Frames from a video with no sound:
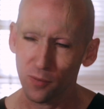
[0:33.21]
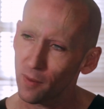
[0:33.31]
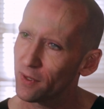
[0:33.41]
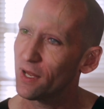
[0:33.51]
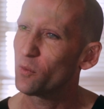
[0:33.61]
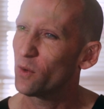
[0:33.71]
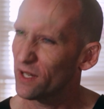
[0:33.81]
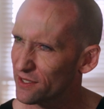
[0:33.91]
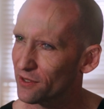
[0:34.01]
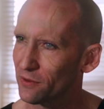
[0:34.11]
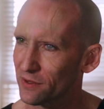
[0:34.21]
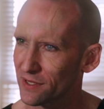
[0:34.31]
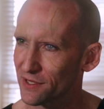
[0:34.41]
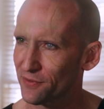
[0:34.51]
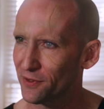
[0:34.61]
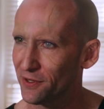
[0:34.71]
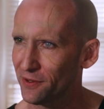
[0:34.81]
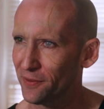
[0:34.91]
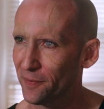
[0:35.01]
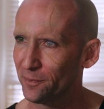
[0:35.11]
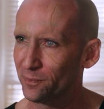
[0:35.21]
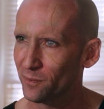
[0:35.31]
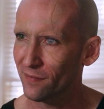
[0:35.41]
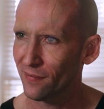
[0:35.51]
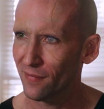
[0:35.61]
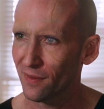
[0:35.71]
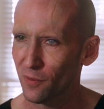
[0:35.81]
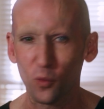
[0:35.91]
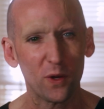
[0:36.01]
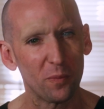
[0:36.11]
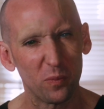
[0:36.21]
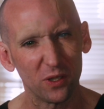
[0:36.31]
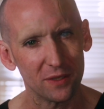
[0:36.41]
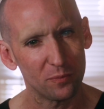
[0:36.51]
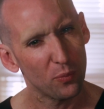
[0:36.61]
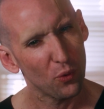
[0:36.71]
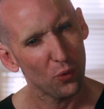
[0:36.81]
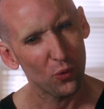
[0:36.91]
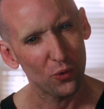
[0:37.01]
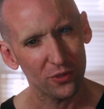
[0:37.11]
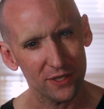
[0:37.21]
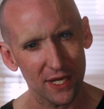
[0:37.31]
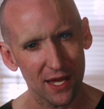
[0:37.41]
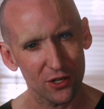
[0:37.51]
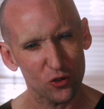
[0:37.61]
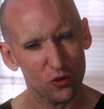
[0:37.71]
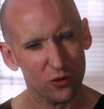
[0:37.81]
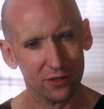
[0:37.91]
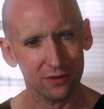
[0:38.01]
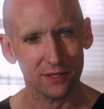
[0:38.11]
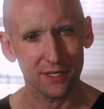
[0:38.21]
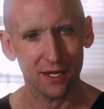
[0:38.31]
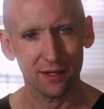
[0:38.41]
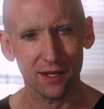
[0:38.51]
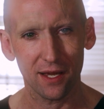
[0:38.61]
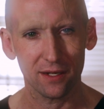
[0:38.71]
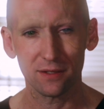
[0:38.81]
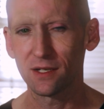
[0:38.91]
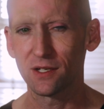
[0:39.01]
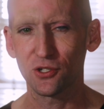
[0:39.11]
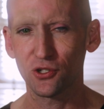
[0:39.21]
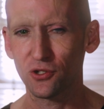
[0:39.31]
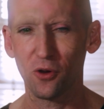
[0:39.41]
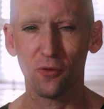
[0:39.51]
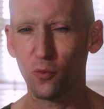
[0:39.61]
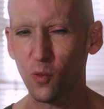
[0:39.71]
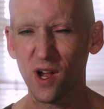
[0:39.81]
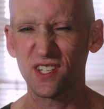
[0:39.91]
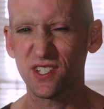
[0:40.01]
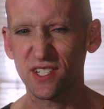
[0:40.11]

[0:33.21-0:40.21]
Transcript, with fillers: Probably like what intercourse is for you. The way the blood pours out and trickles down that soft white